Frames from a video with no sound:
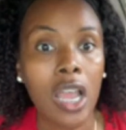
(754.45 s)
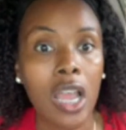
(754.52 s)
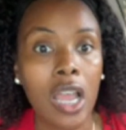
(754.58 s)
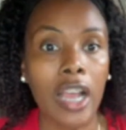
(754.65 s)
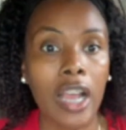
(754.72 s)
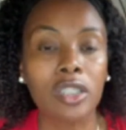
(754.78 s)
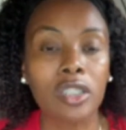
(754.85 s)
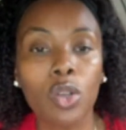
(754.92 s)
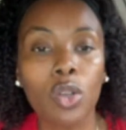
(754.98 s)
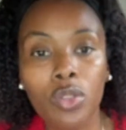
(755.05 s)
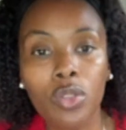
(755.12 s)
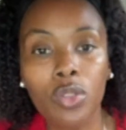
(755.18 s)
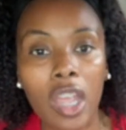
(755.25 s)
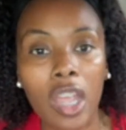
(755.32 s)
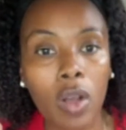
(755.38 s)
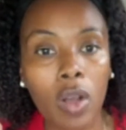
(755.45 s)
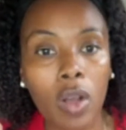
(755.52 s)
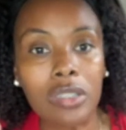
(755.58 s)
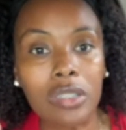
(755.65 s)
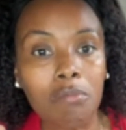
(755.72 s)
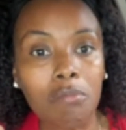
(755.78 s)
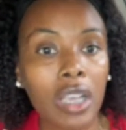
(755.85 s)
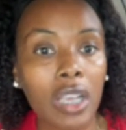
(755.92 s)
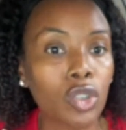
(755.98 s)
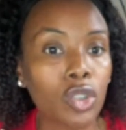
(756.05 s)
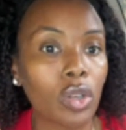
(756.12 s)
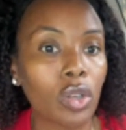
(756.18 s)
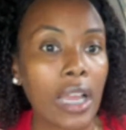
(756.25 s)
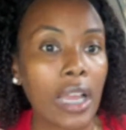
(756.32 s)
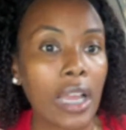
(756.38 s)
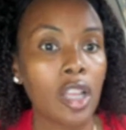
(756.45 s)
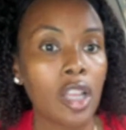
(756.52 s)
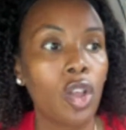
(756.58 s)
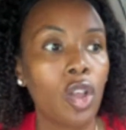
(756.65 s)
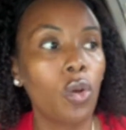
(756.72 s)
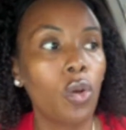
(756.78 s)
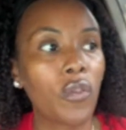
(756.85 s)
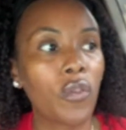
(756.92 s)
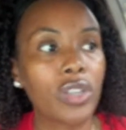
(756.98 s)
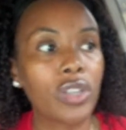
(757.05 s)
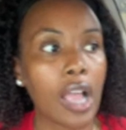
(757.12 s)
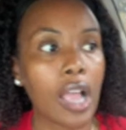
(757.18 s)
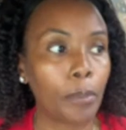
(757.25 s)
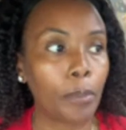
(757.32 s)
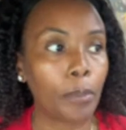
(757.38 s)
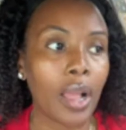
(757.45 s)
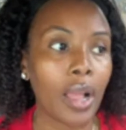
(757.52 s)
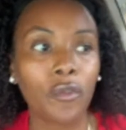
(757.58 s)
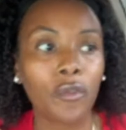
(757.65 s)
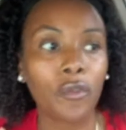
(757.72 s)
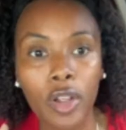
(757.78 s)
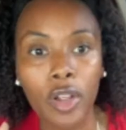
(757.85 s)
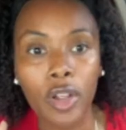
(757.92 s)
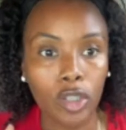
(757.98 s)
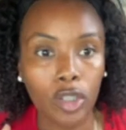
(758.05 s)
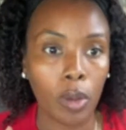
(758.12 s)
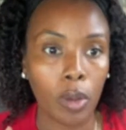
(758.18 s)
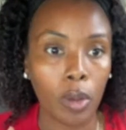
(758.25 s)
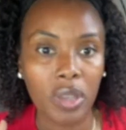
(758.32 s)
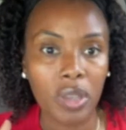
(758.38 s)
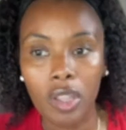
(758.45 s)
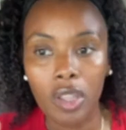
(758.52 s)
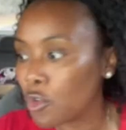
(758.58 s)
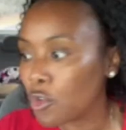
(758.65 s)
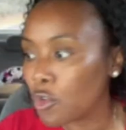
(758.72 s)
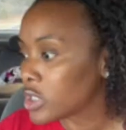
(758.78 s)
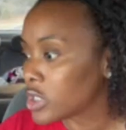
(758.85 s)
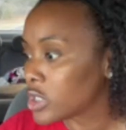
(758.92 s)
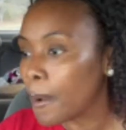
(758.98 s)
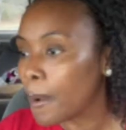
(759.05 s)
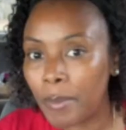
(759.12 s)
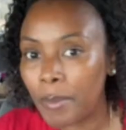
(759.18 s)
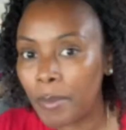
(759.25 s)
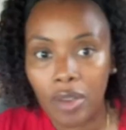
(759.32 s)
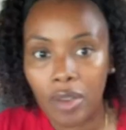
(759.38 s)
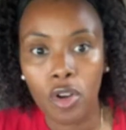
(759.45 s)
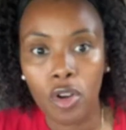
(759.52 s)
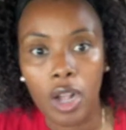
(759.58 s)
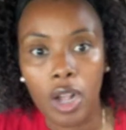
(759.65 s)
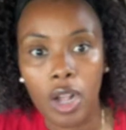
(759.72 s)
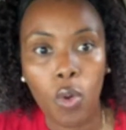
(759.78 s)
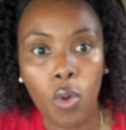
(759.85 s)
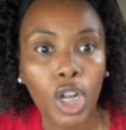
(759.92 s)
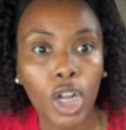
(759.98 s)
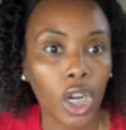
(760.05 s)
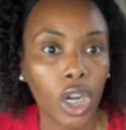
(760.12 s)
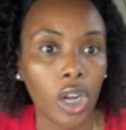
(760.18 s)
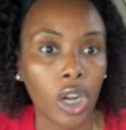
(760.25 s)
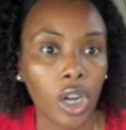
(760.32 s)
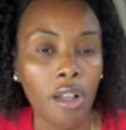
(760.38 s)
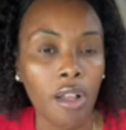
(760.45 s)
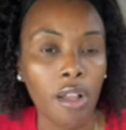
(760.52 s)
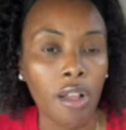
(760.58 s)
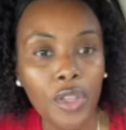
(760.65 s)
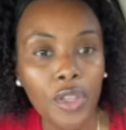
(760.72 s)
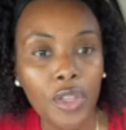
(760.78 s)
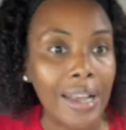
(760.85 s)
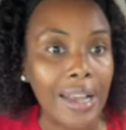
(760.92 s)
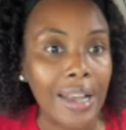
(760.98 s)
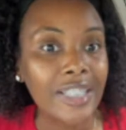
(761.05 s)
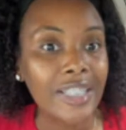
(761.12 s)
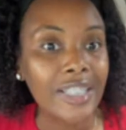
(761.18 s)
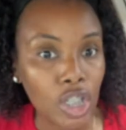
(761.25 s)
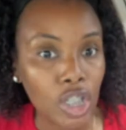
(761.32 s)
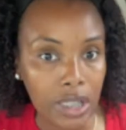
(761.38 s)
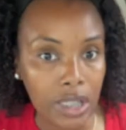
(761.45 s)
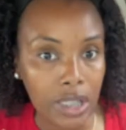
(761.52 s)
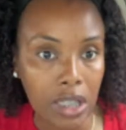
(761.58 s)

and so they want to make sure that whoever is applying for H-1B for somebody, for a worker, they're legit.